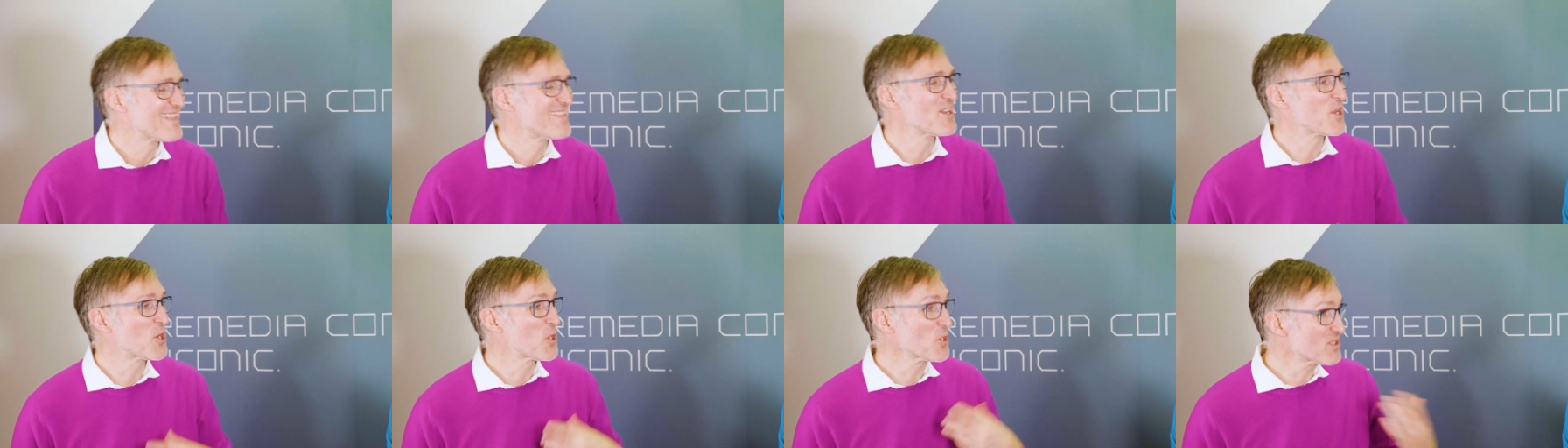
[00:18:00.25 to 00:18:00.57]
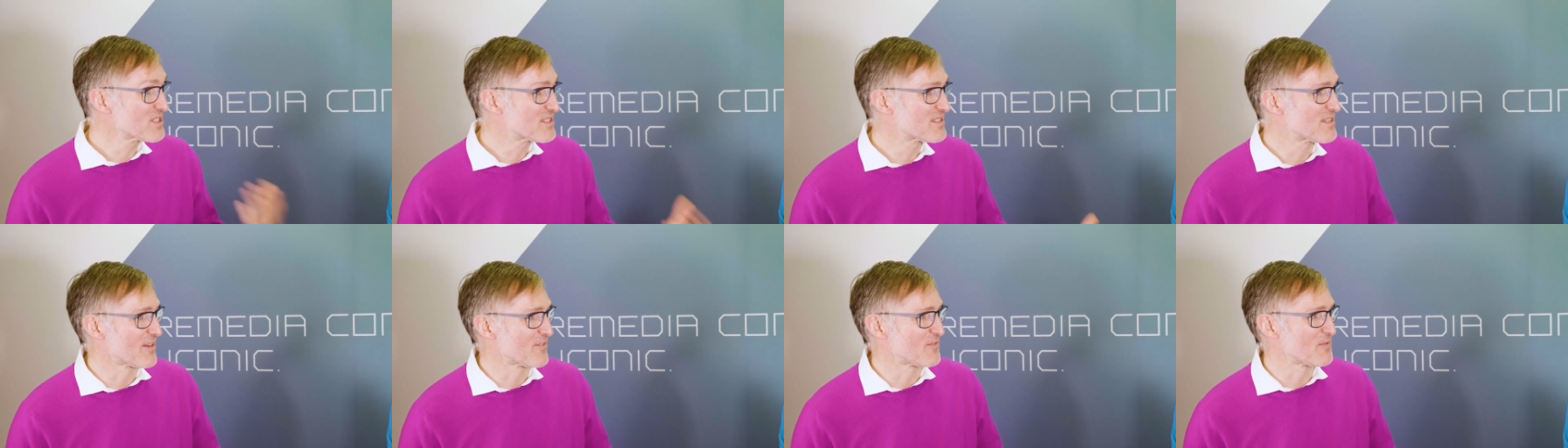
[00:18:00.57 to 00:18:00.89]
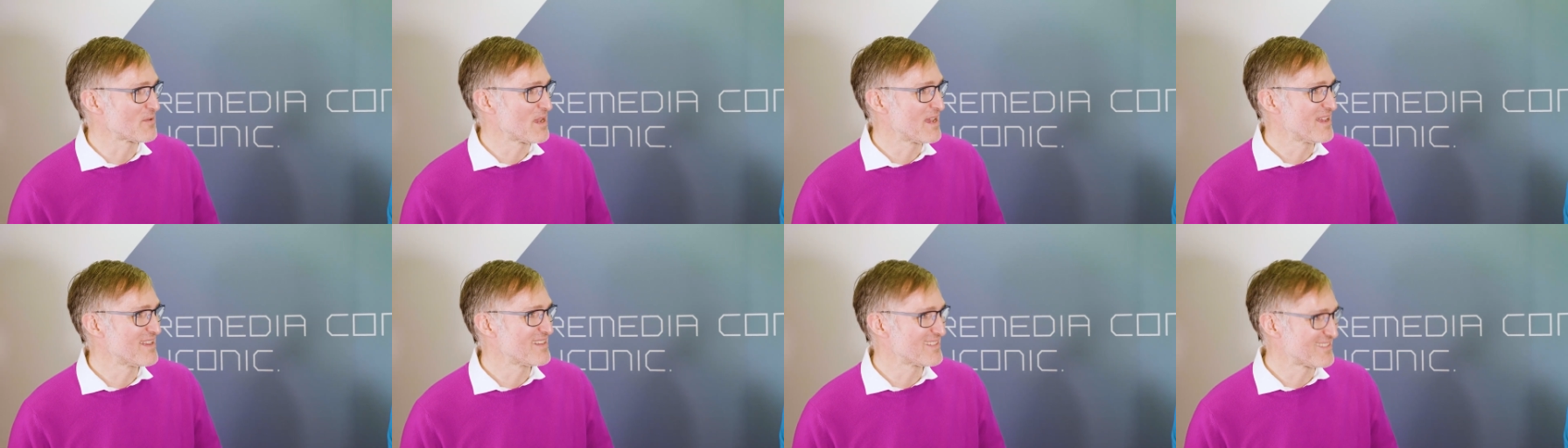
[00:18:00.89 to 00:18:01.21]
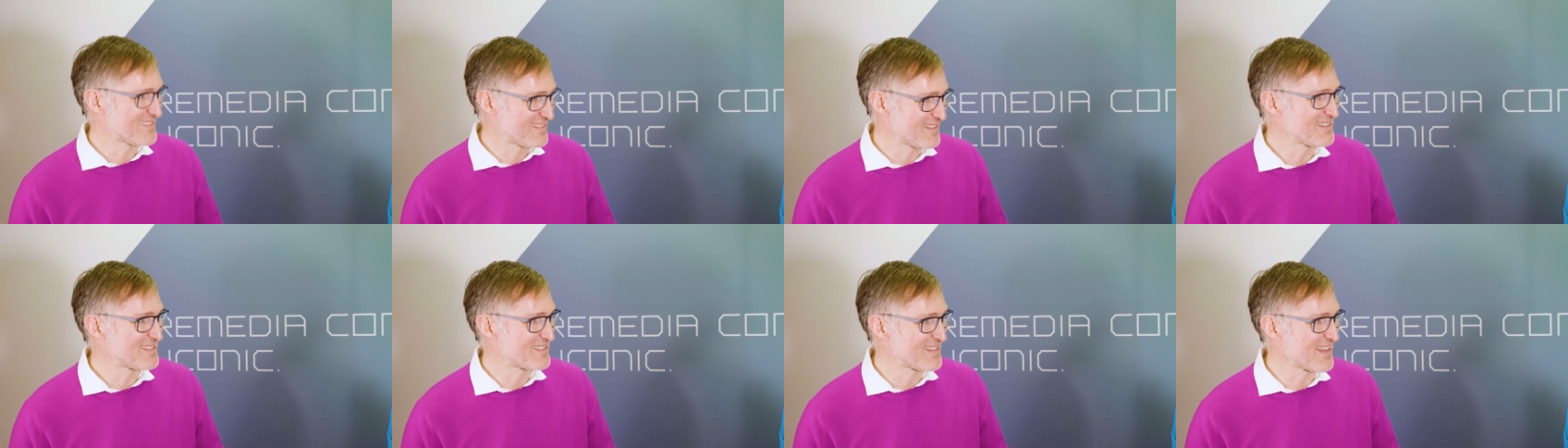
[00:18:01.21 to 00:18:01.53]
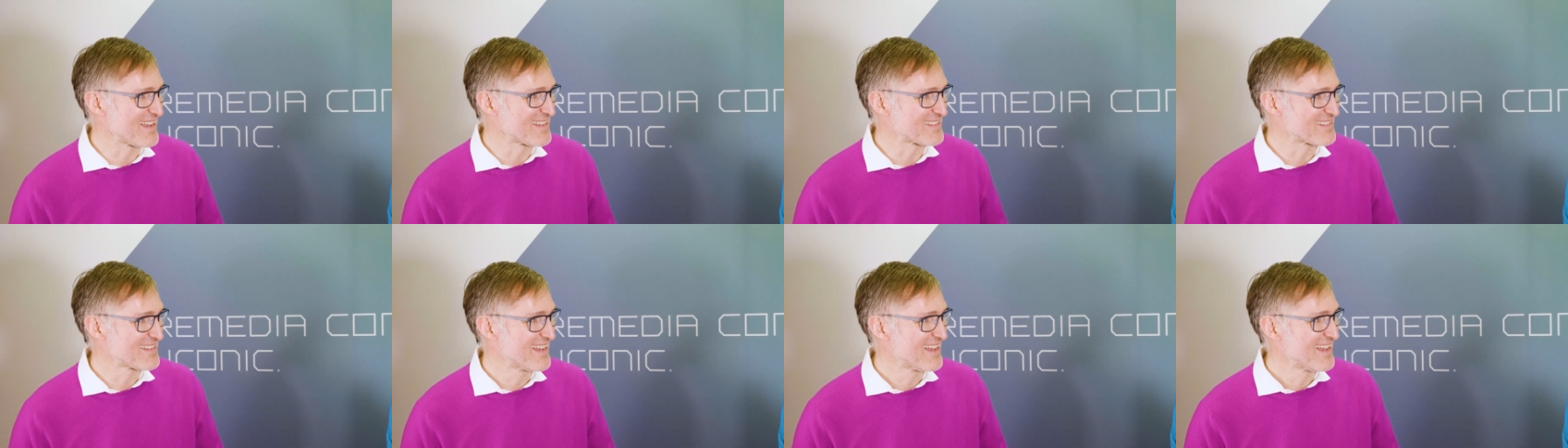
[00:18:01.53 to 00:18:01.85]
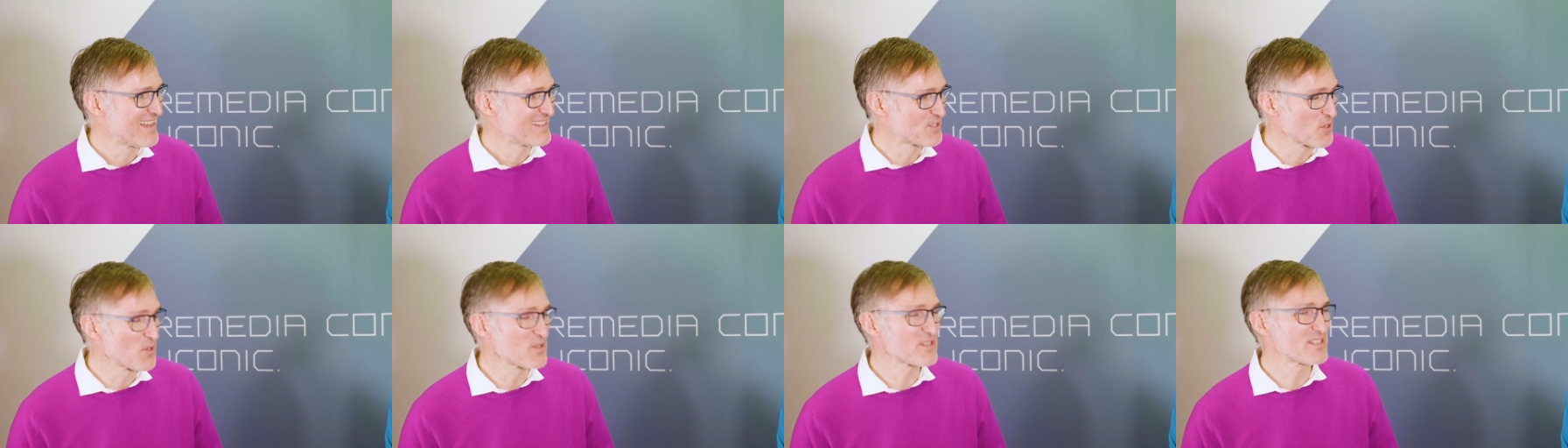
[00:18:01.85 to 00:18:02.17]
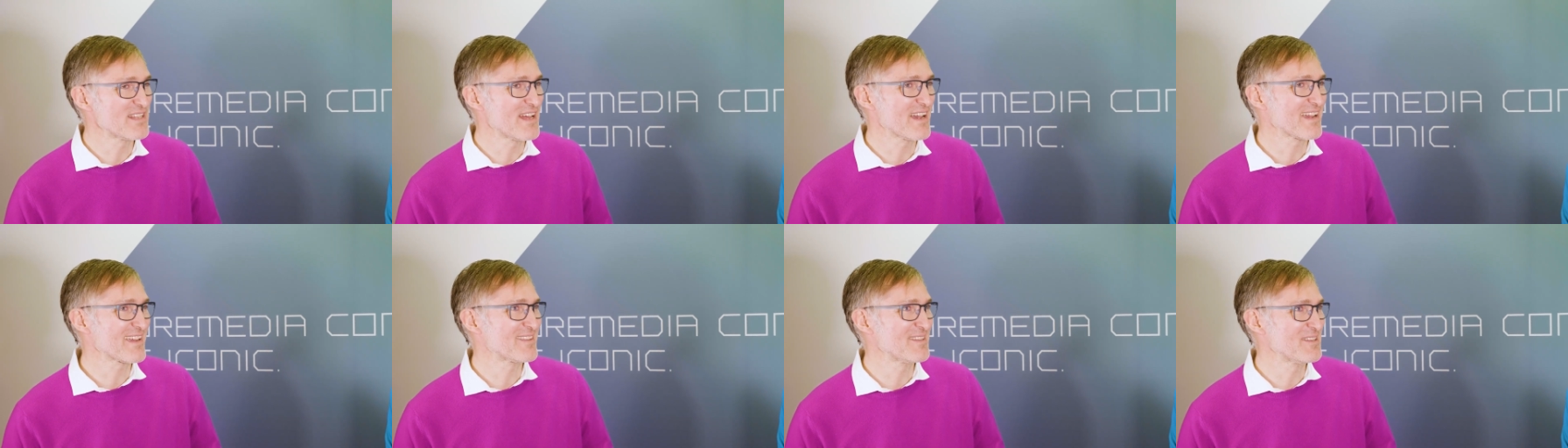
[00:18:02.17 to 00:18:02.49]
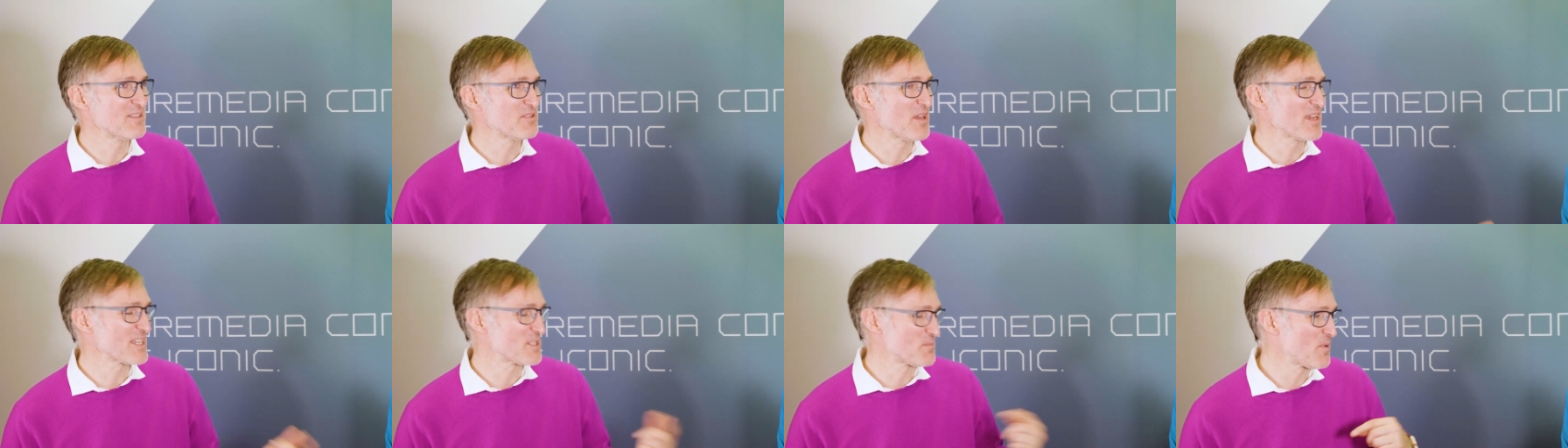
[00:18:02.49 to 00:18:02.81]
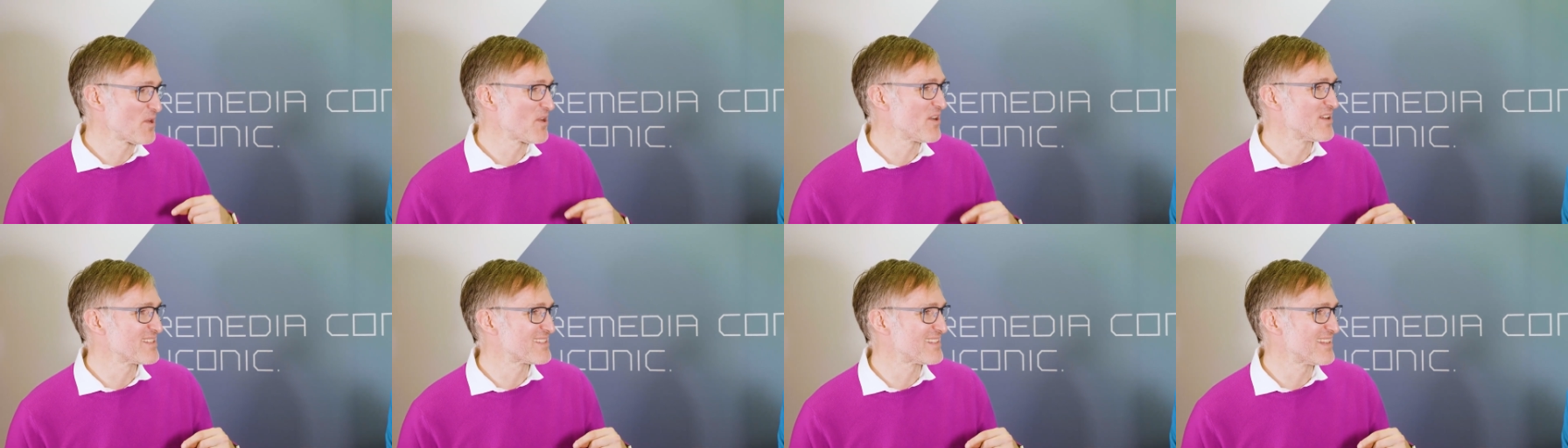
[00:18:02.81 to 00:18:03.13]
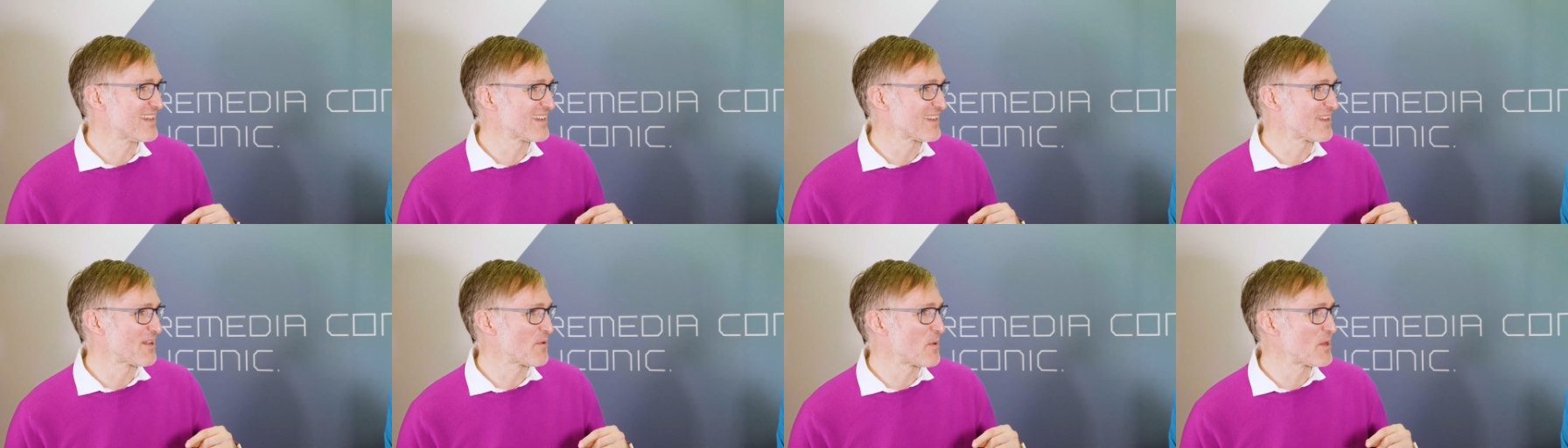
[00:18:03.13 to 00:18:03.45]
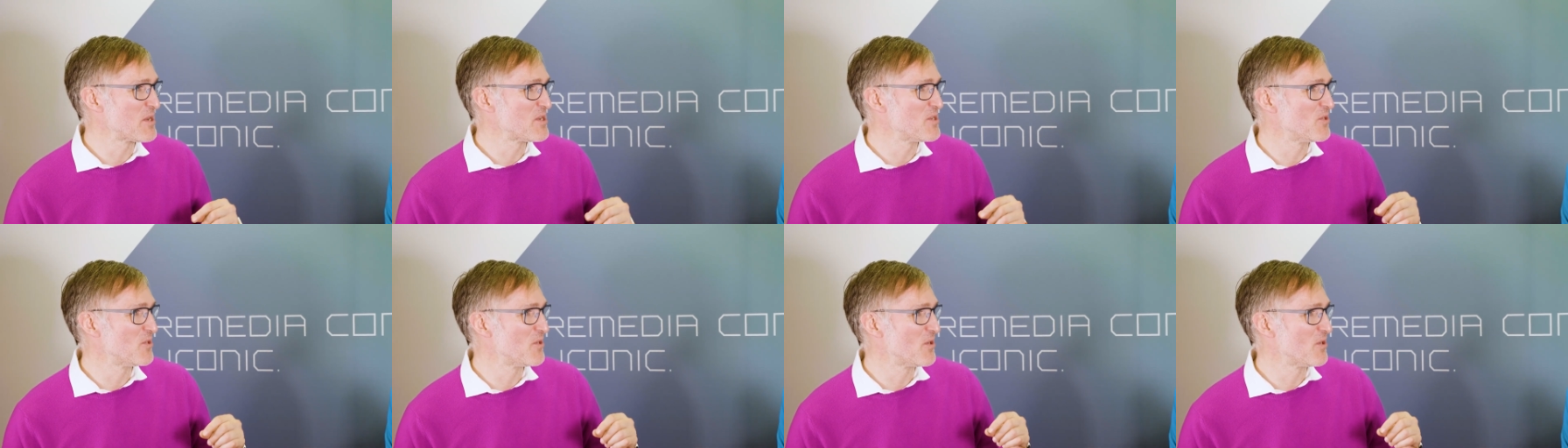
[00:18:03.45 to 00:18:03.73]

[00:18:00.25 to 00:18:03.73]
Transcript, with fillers: The good stuff yeah. will stay. Right. So it's like the experience like when